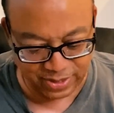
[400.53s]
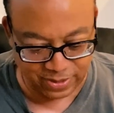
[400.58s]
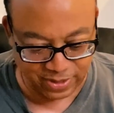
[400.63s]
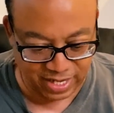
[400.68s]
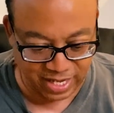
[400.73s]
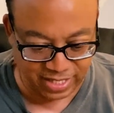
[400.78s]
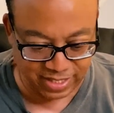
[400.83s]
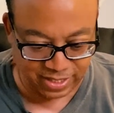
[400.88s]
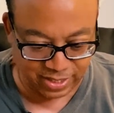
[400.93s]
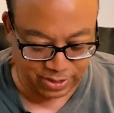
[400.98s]

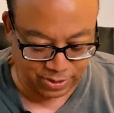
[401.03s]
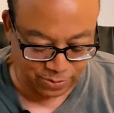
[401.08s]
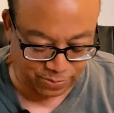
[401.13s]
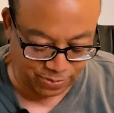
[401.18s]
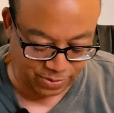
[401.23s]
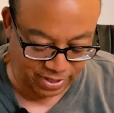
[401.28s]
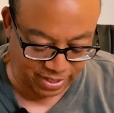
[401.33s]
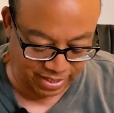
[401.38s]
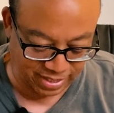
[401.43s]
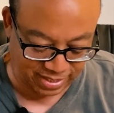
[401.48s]
I'd still
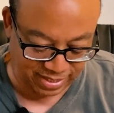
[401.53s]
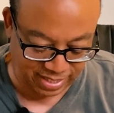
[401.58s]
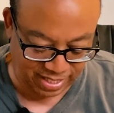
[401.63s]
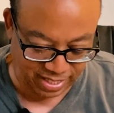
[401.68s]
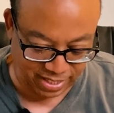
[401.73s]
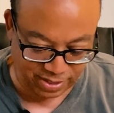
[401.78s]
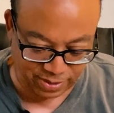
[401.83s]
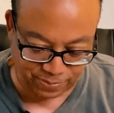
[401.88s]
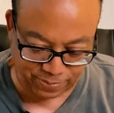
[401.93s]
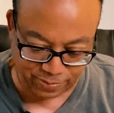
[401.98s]
probably say
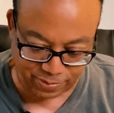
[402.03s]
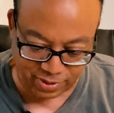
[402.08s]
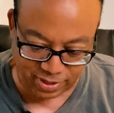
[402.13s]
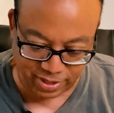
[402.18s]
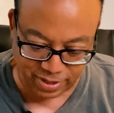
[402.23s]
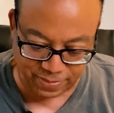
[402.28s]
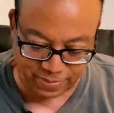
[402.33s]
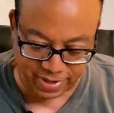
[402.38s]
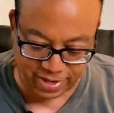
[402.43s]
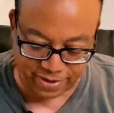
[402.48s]
it's
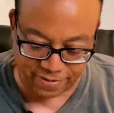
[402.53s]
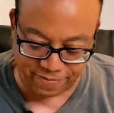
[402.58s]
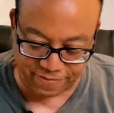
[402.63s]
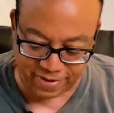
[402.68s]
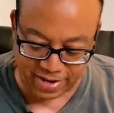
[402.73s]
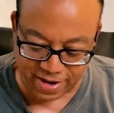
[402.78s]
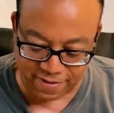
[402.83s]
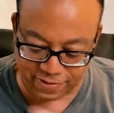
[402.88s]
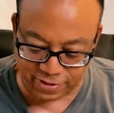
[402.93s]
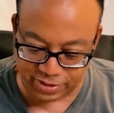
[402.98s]
probably about a
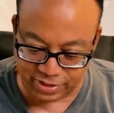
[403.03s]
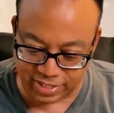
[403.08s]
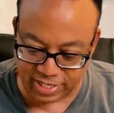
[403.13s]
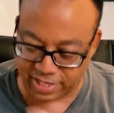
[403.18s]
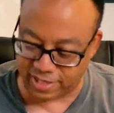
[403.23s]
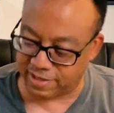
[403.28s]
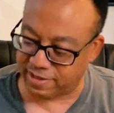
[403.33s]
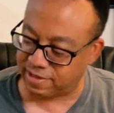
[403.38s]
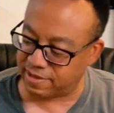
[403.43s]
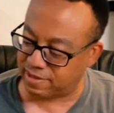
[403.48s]
5 or
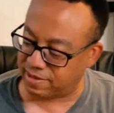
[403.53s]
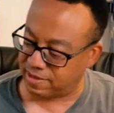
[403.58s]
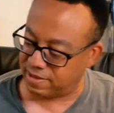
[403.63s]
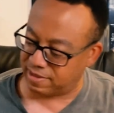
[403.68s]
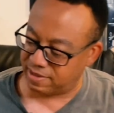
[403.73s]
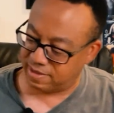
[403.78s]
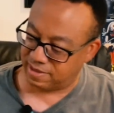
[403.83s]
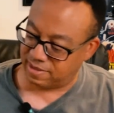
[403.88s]
6.